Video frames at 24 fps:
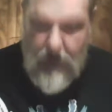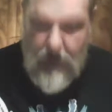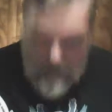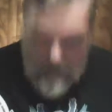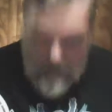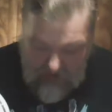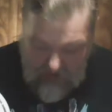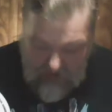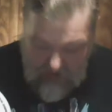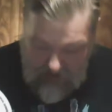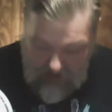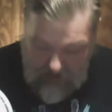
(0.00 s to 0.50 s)

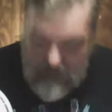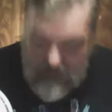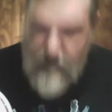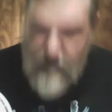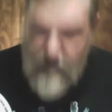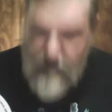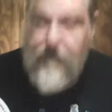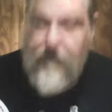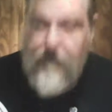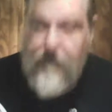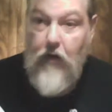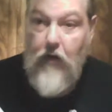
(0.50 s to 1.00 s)
protective
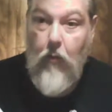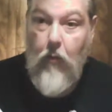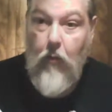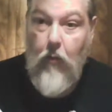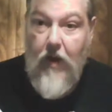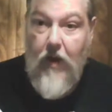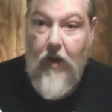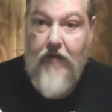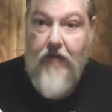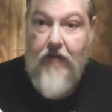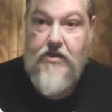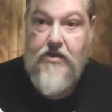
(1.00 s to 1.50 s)

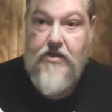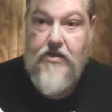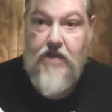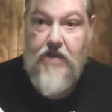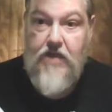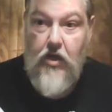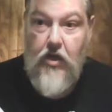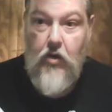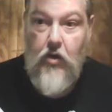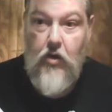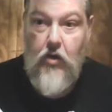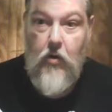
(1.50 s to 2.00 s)
footwear,
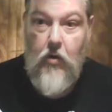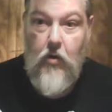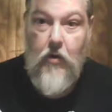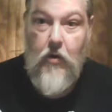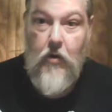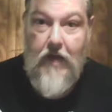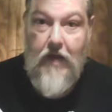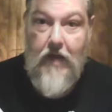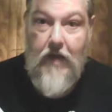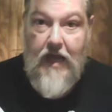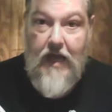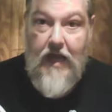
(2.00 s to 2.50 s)
so
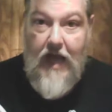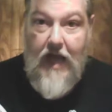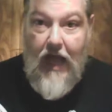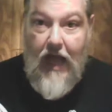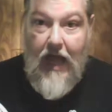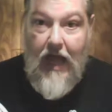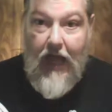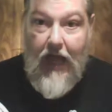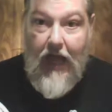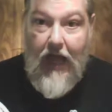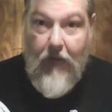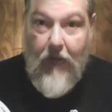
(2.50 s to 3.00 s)

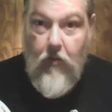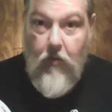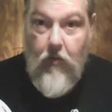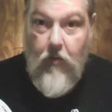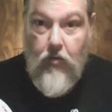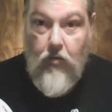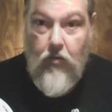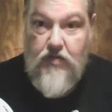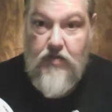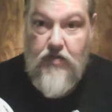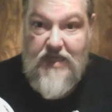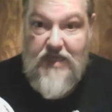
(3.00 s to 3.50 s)
I
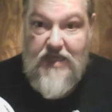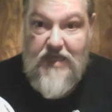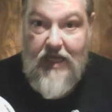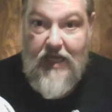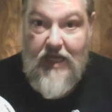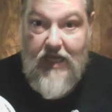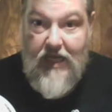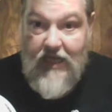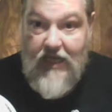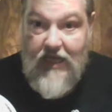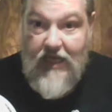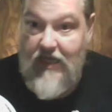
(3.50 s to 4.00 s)
won't
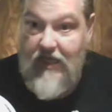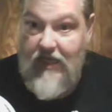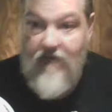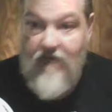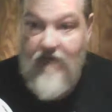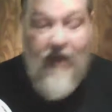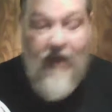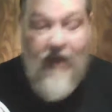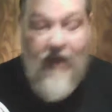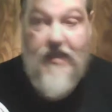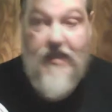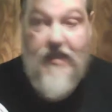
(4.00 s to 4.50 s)
give
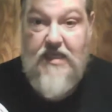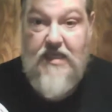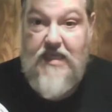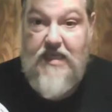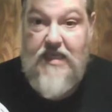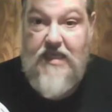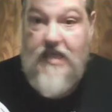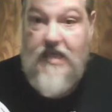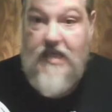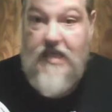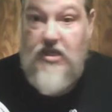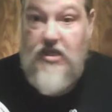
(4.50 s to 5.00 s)
any
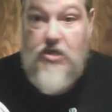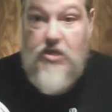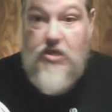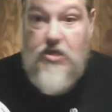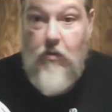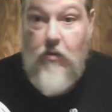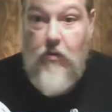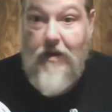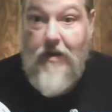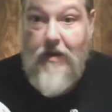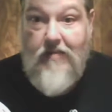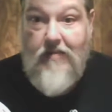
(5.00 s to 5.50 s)
diseases or
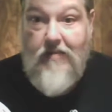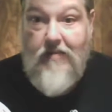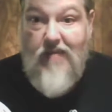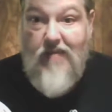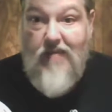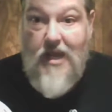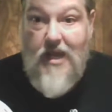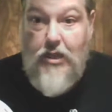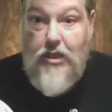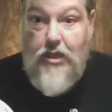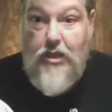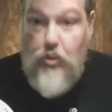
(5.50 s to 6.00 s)

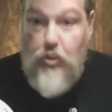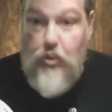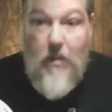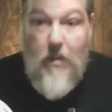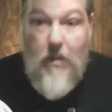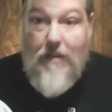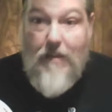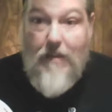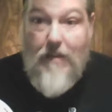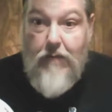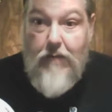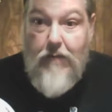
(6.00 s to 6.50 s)
anything to
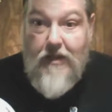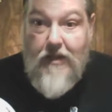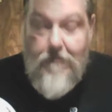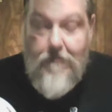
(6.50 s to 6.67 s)
anybody.